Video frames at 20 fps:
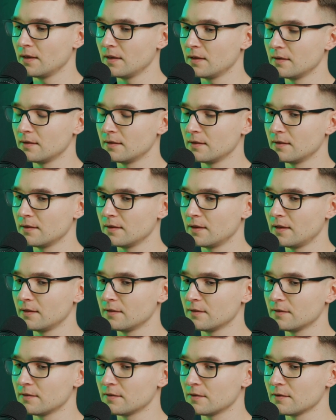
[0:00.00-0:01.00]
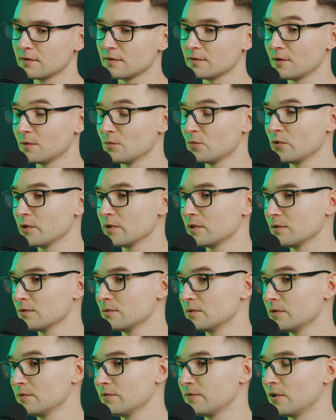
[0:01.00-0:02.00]
and some
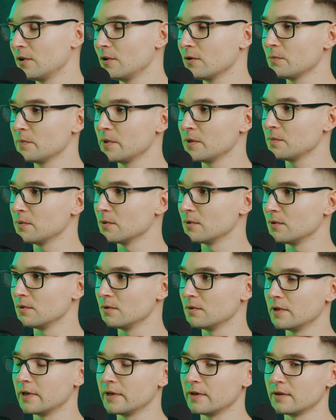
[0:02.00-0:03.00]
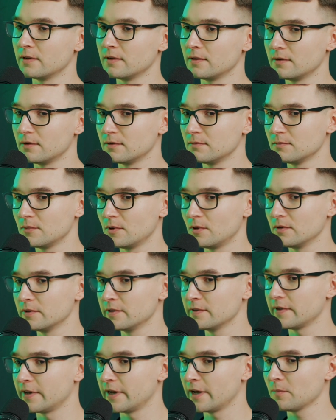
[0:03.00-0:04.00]
will follow people all
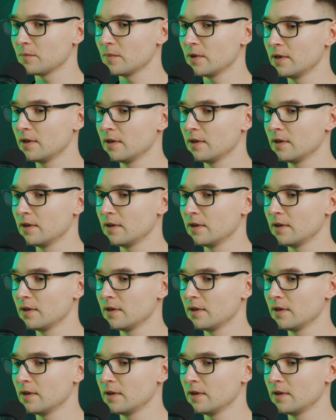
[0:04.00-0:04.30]
the time.